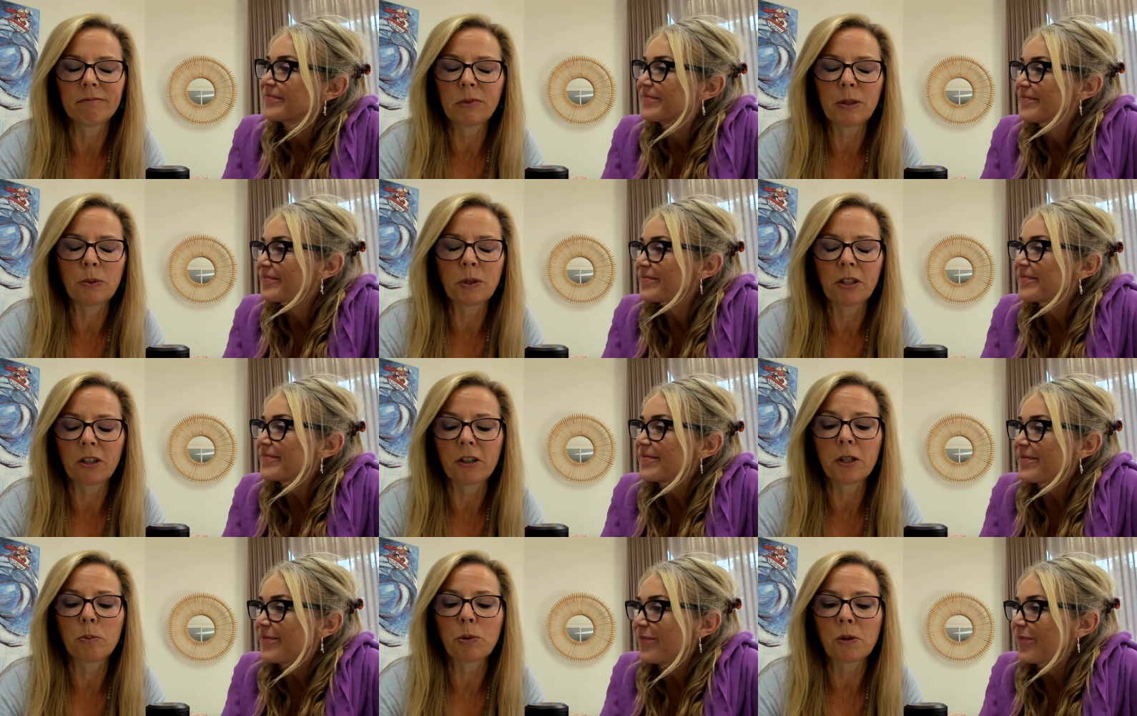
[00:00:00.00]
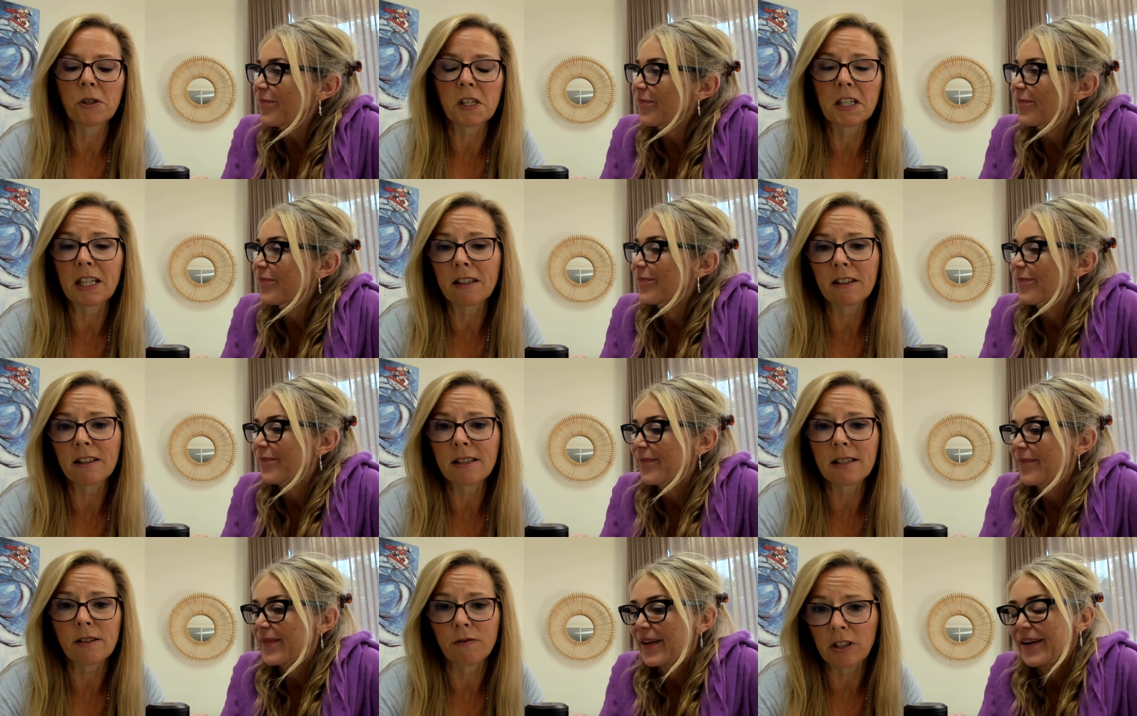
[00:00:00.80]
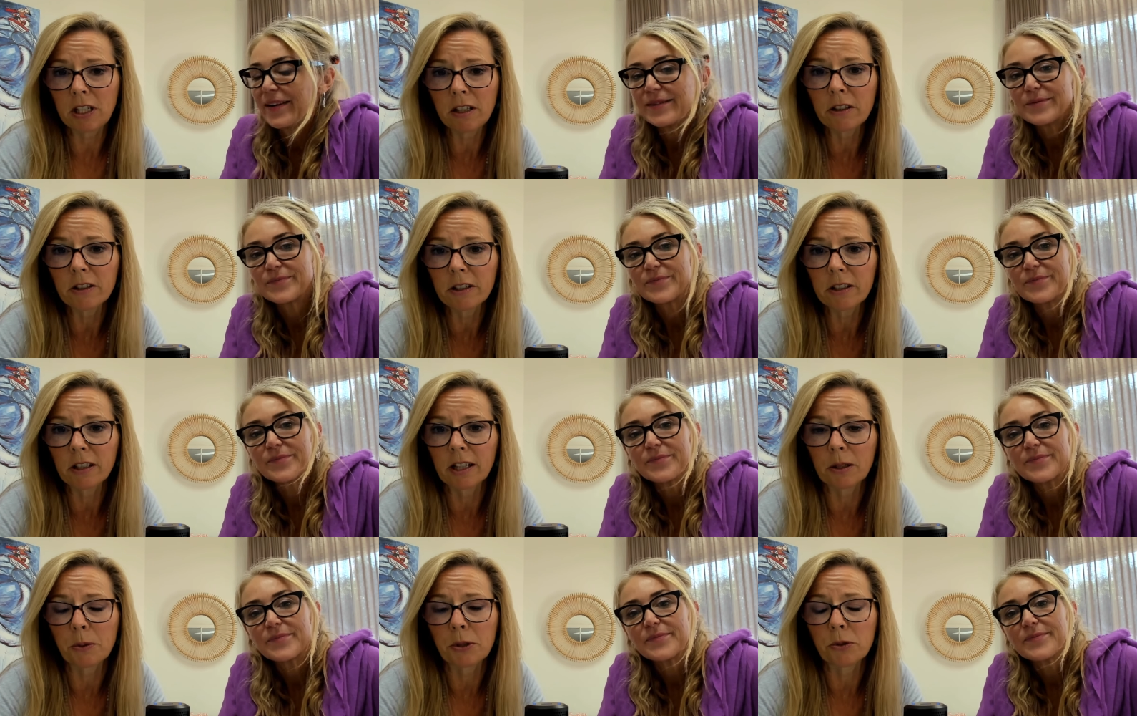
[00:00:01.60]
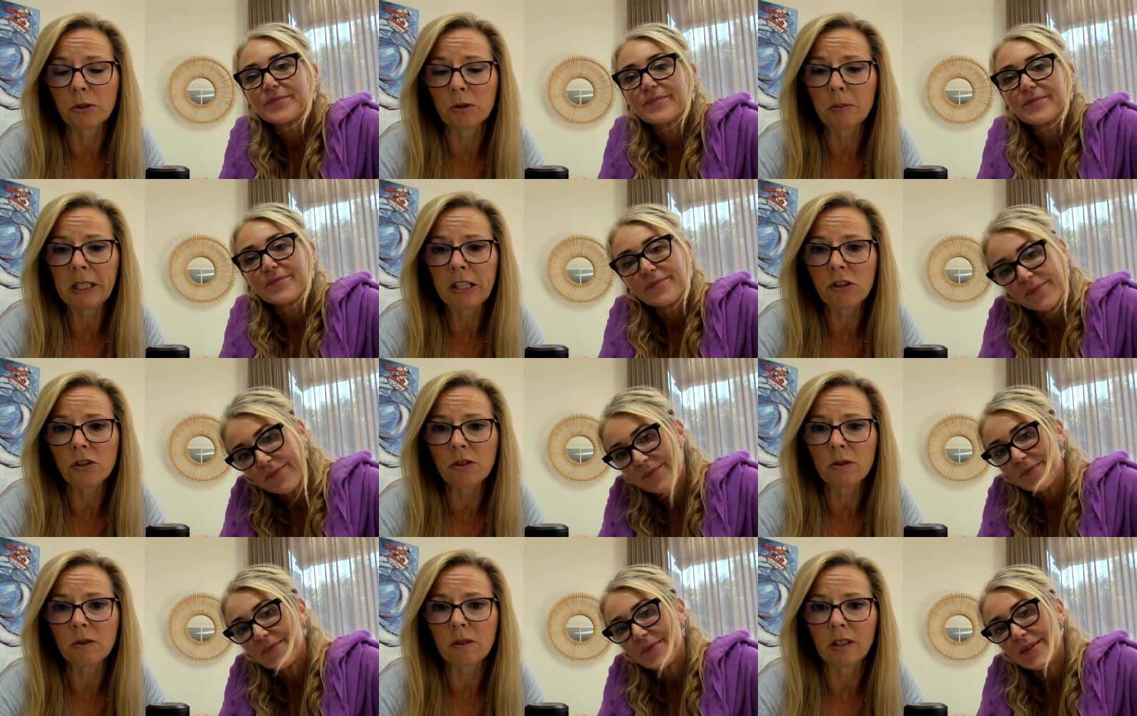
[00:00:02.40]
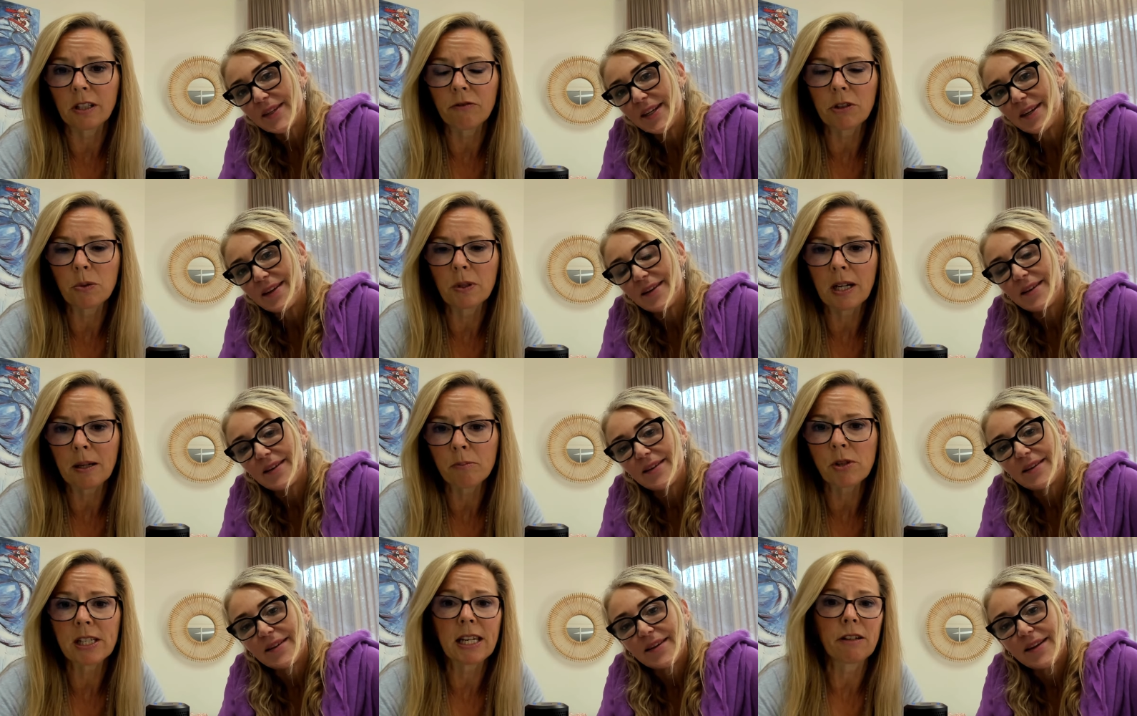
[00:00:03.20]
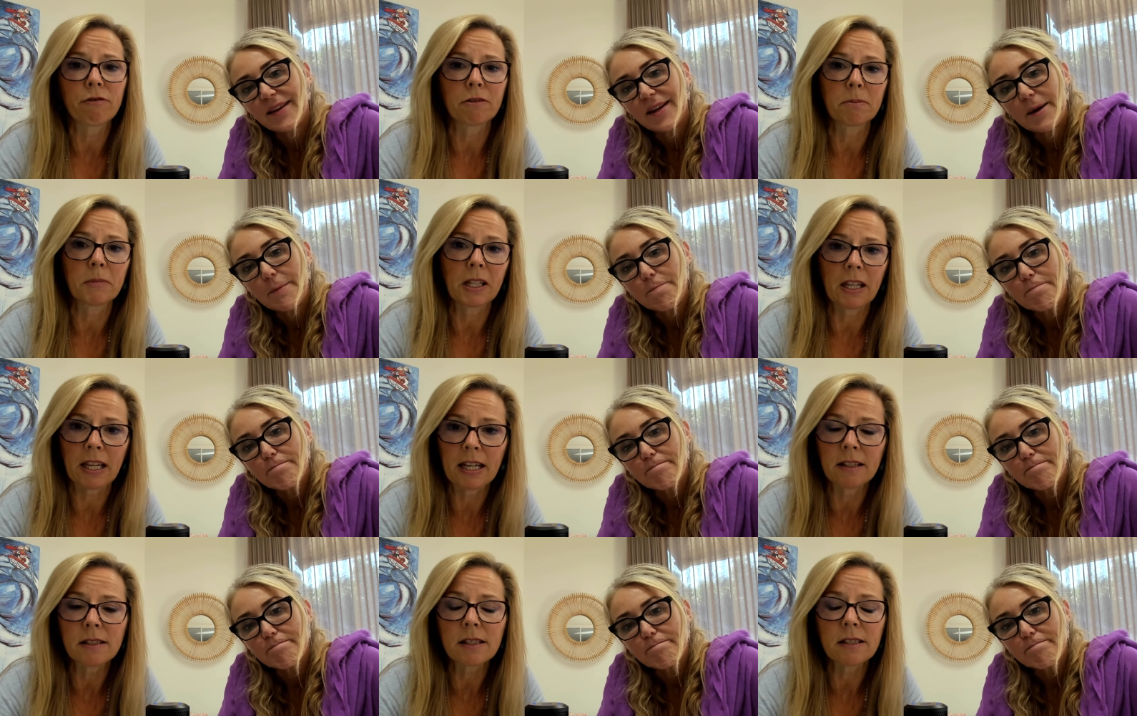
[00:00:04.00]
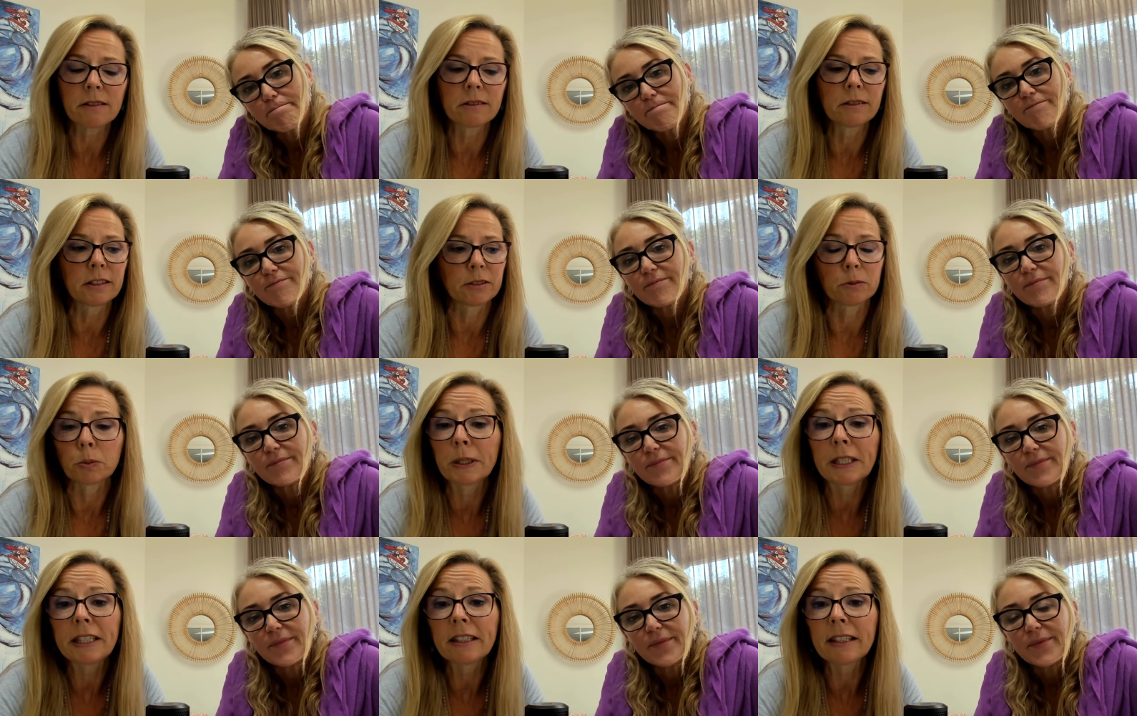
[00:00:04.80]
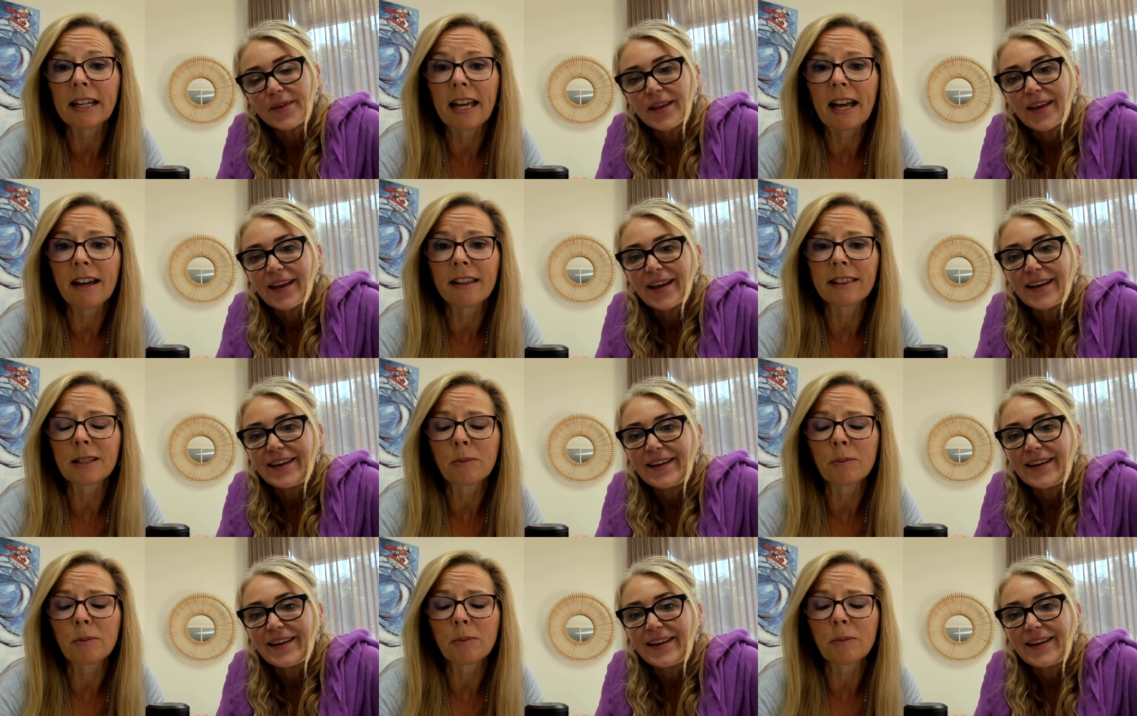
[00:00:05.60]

Speaker 1: we were going to put together this video like we normally do and give you an update from the council and read it out.